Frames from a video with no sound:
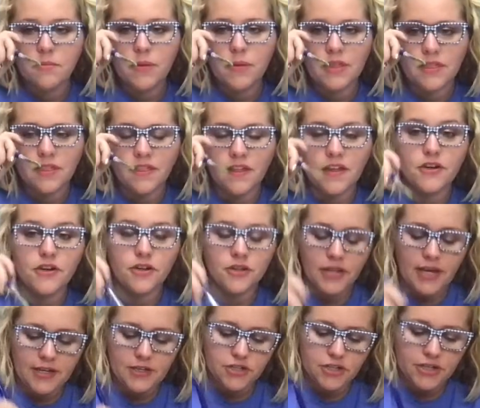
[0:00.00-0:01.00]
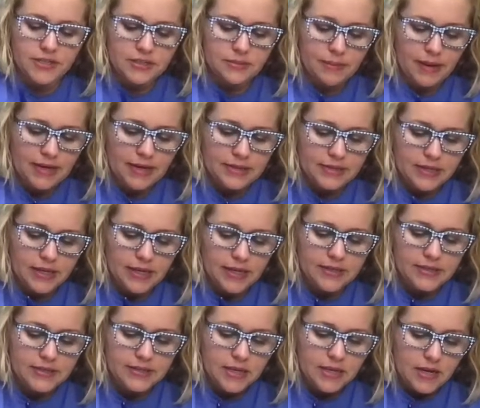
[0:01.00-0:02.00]
but Thunder Laser is amazing.
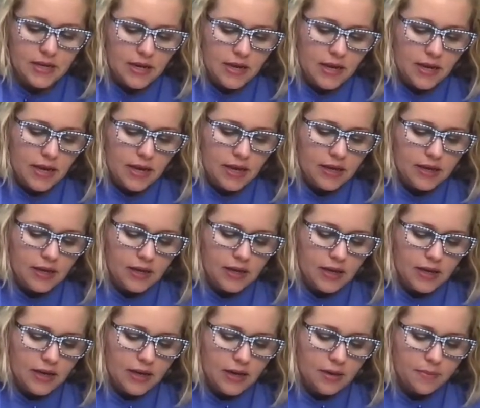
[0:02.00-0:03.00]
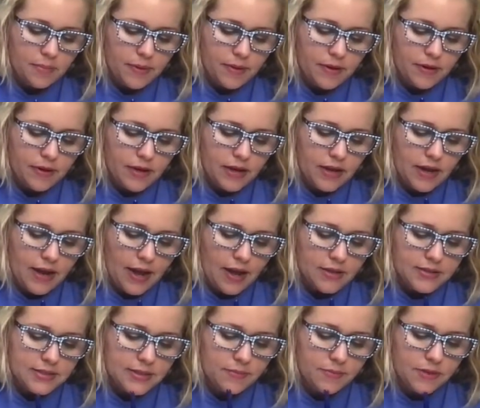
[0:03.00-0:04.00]
It's it can cut up cut
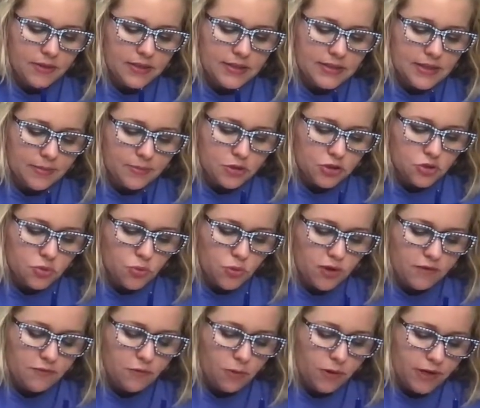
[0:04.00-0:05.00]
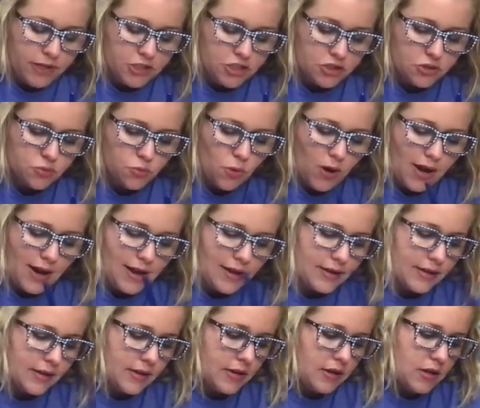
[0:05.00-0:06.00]
out something that's up to 24 inches
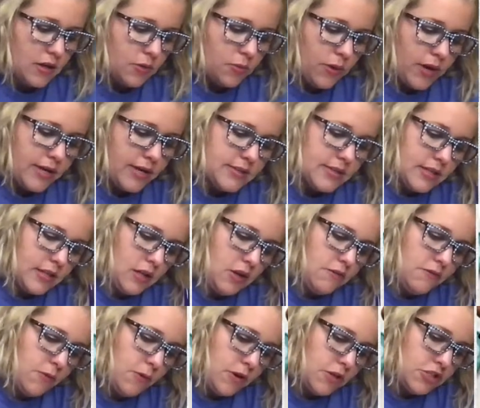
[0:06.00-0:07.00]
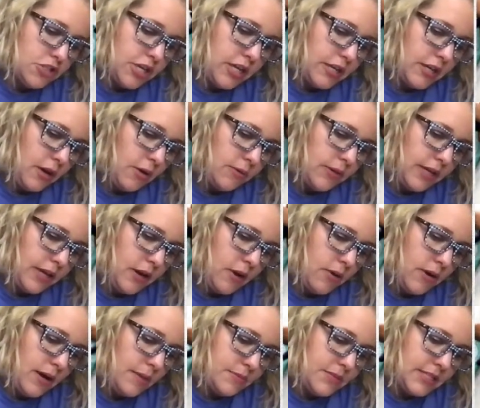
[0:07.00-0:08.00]
wide, whereas the Glowforge can only
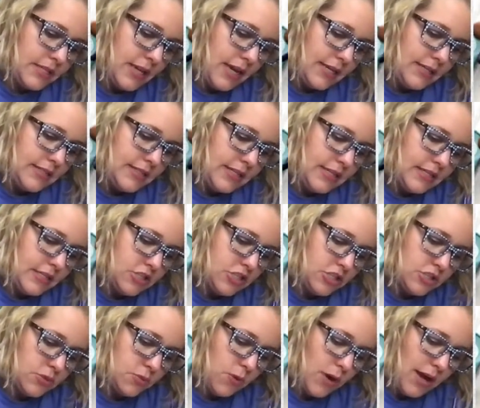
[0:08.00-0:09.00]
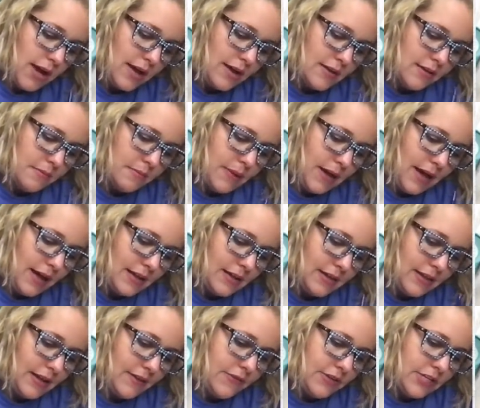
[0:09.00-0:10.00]
go up to 19 inches wide by
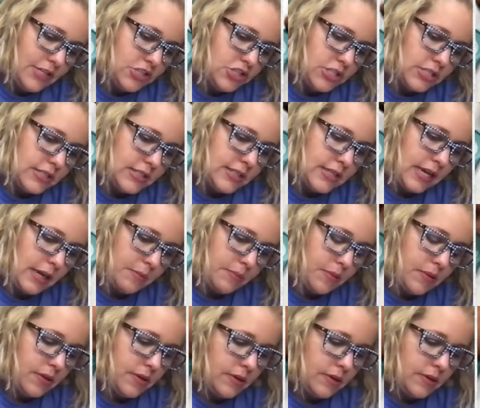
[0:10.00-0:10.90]
11 inches deep.